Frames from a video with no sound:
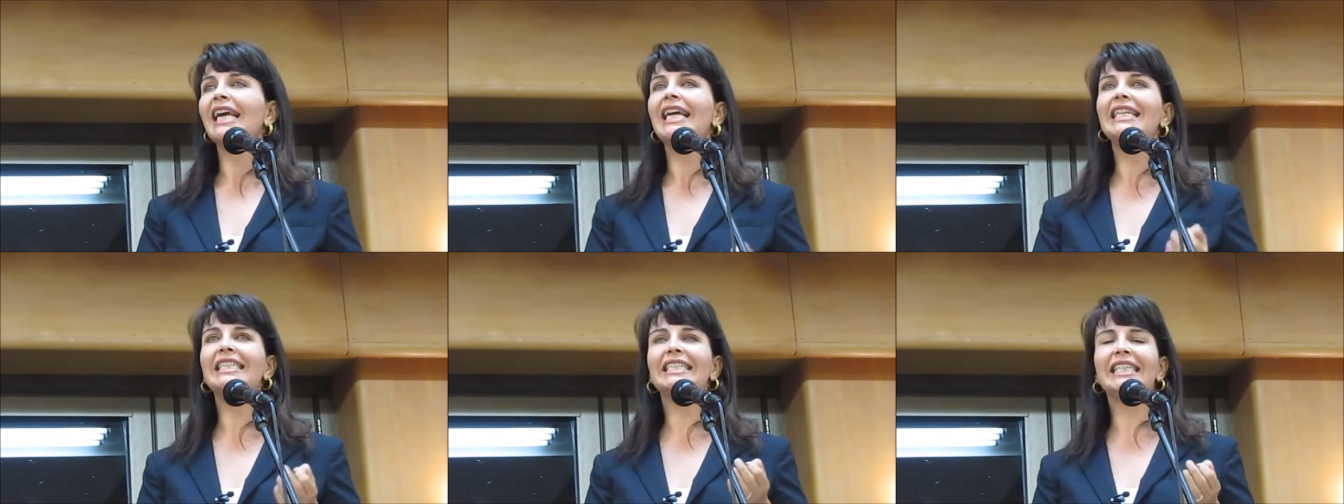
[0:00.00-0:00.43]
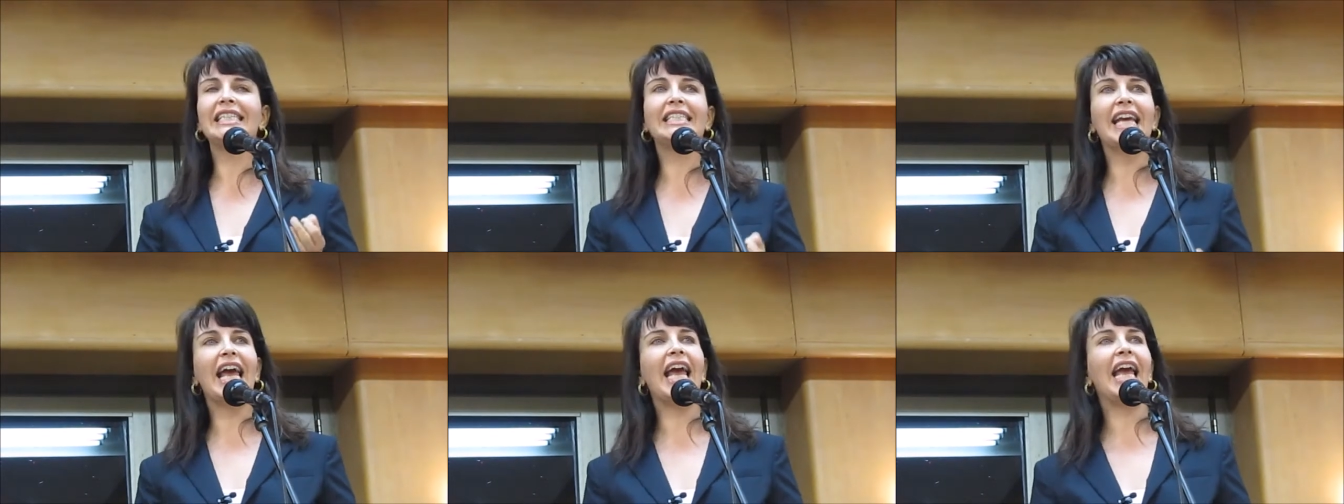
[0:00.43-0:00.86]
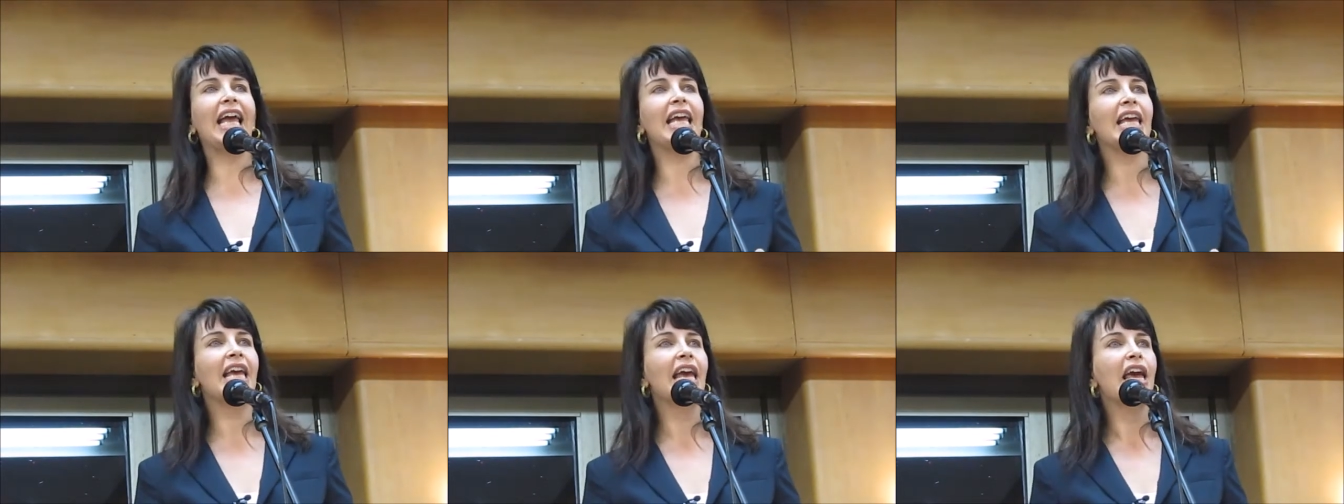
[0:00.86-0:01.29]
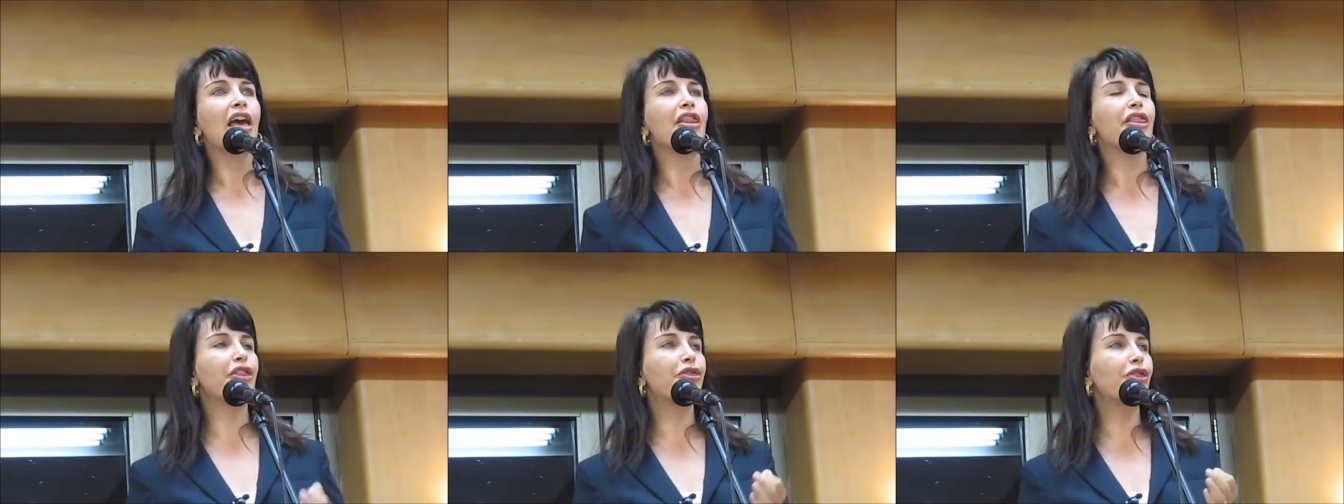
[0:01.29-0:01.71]
is the day
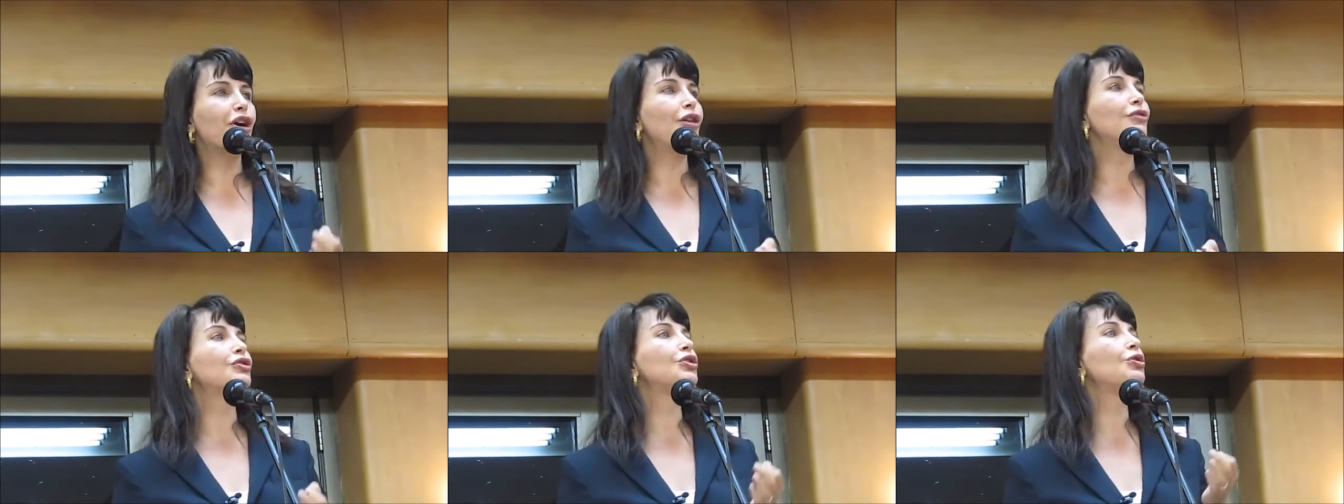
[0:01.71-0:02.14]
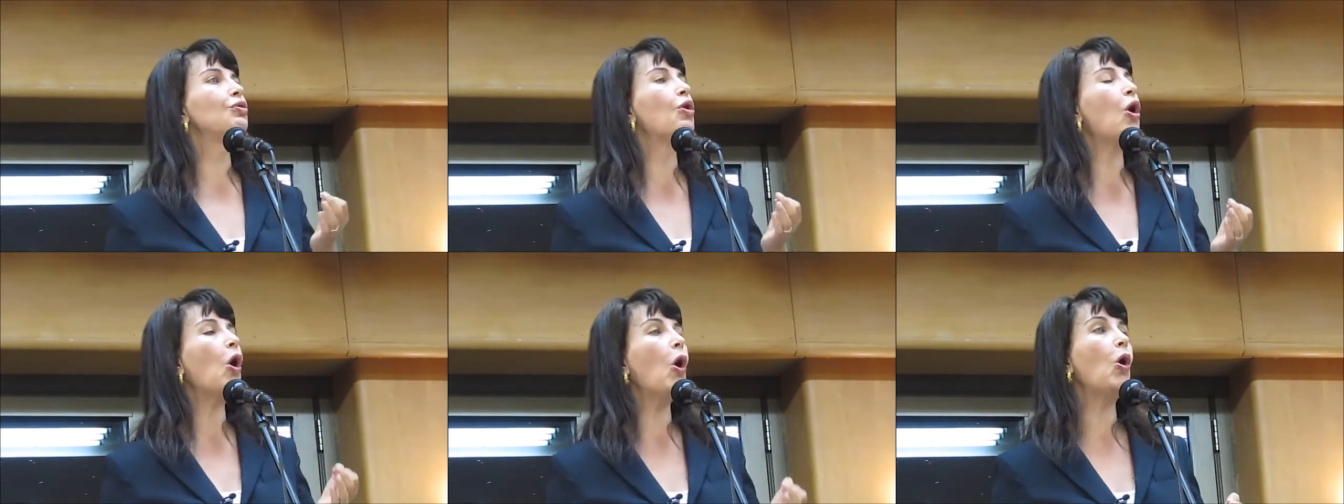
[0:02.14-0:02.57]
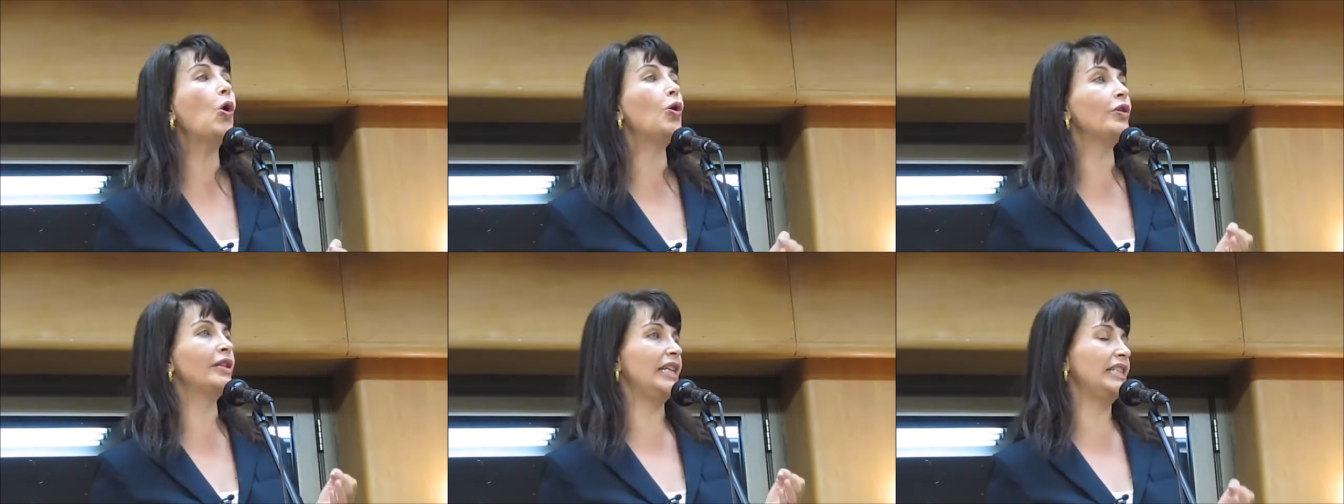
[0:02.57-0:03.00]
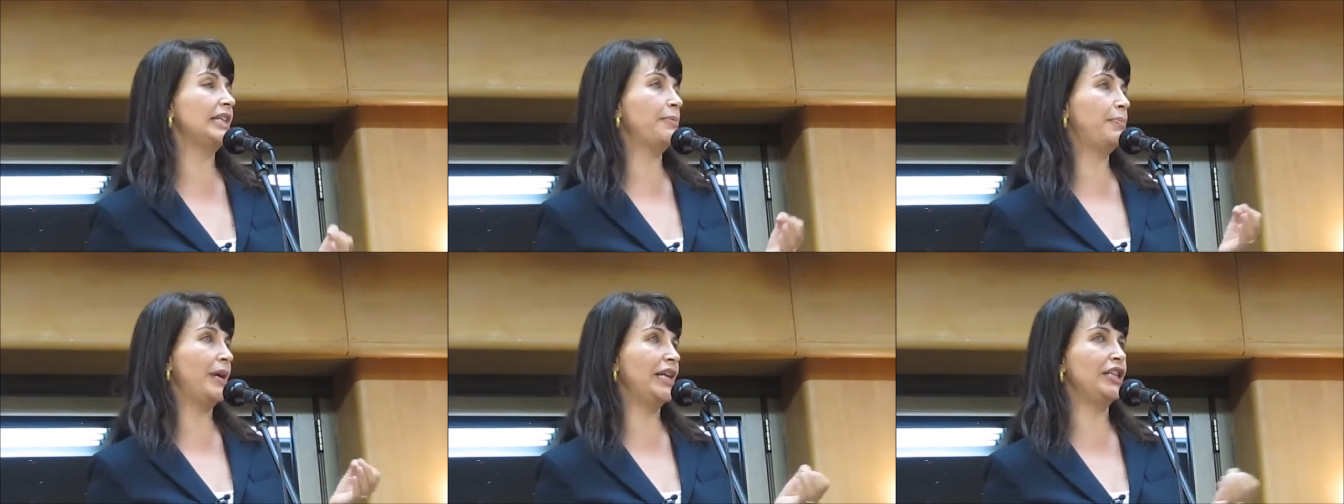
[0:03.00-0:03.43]
that those who hold these
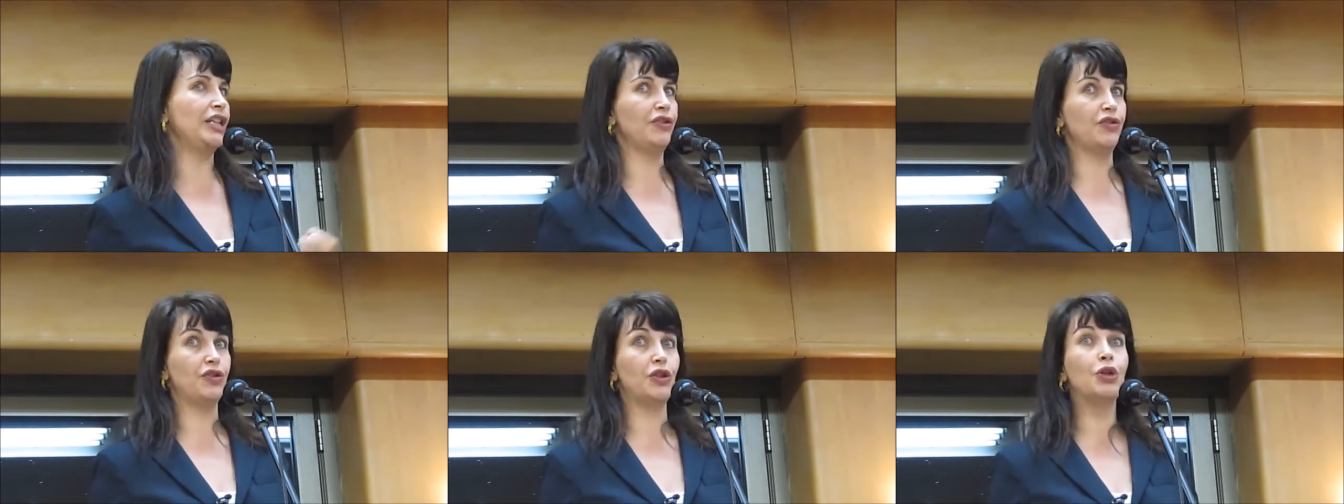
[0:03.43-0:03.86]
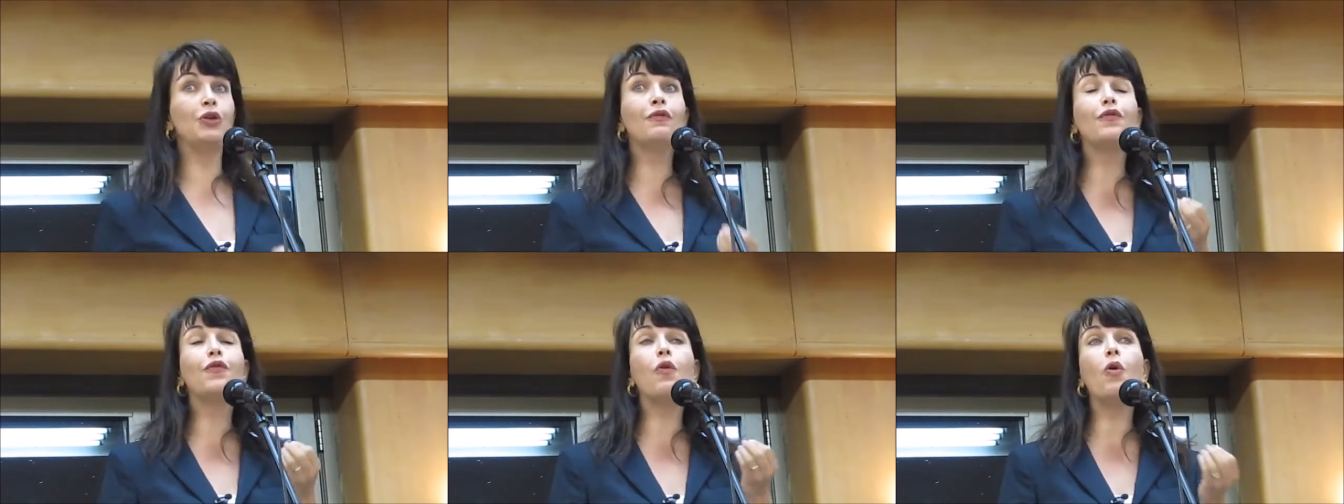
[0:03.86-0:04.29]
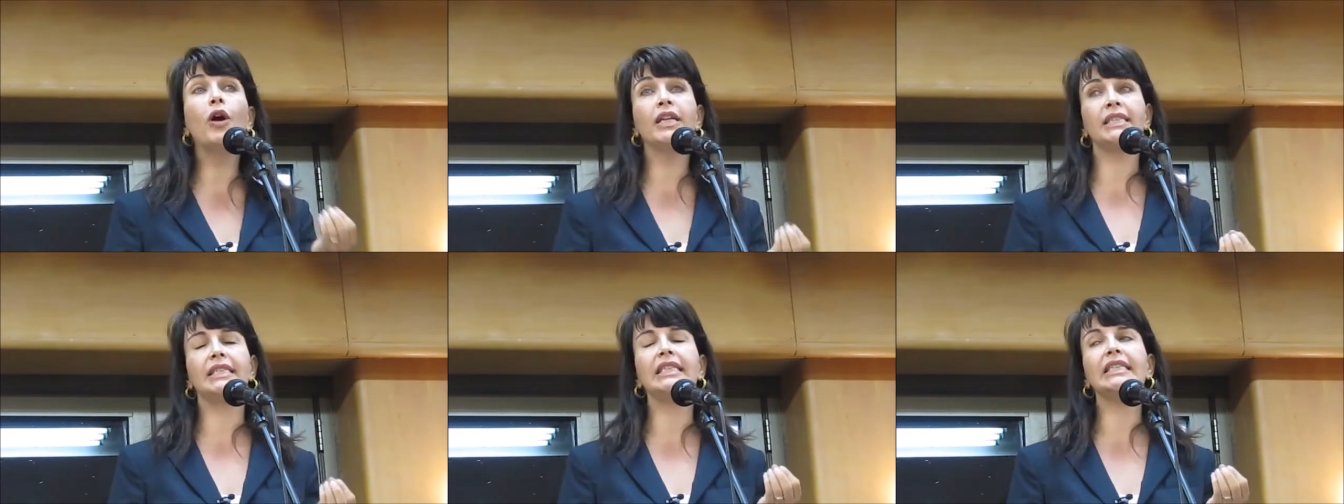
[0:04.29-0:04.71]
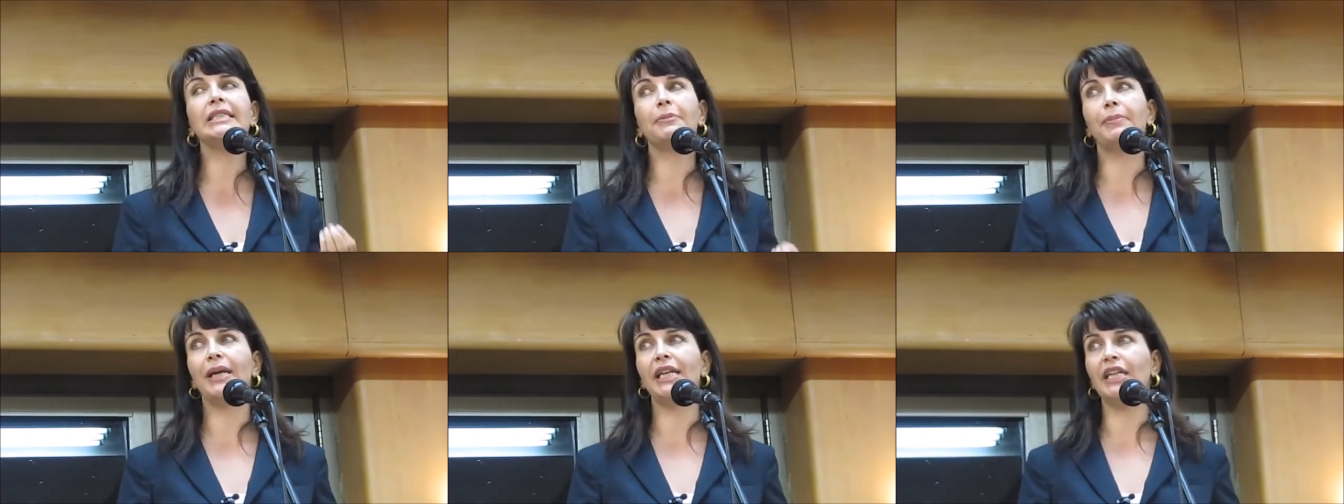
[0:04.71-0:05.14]
opinions, who voice these
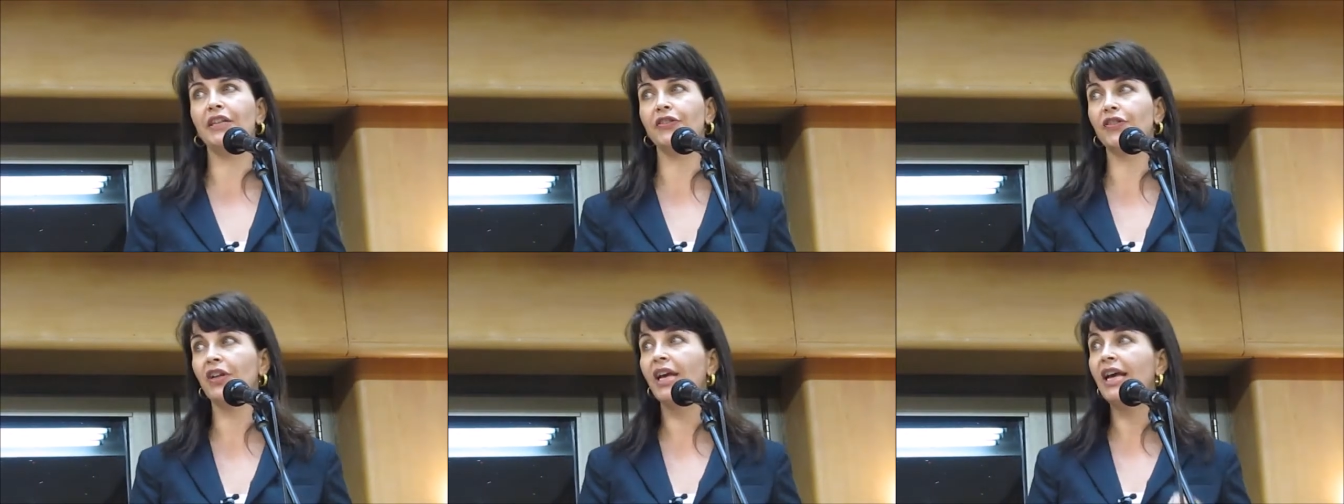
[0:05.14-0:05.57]
opinions